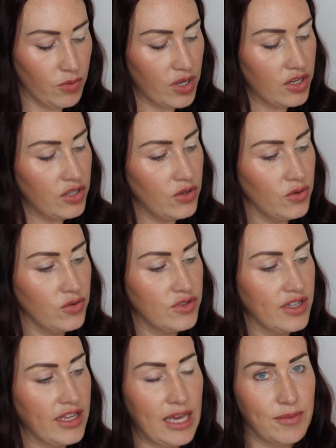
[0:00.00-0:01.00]
we're going to
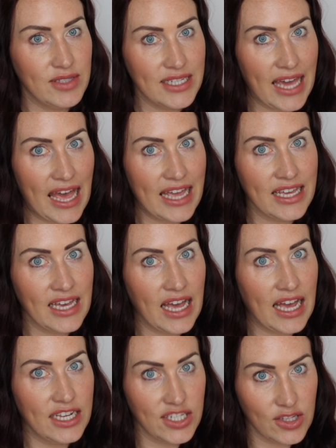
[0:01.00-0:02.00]
use Urban Decay
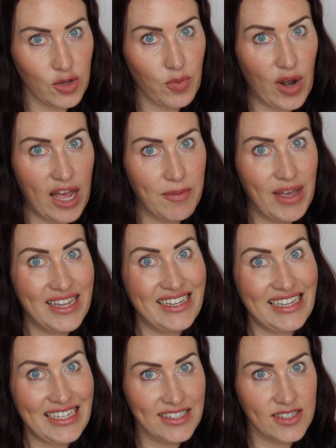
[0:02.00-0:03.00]
eyeshadow primer
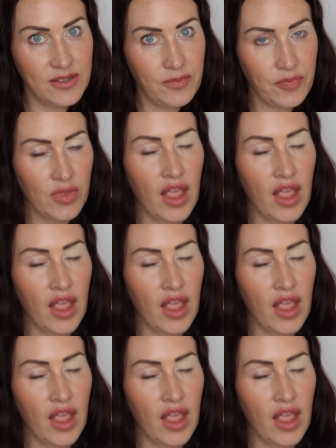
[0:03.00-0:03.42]
in Eden,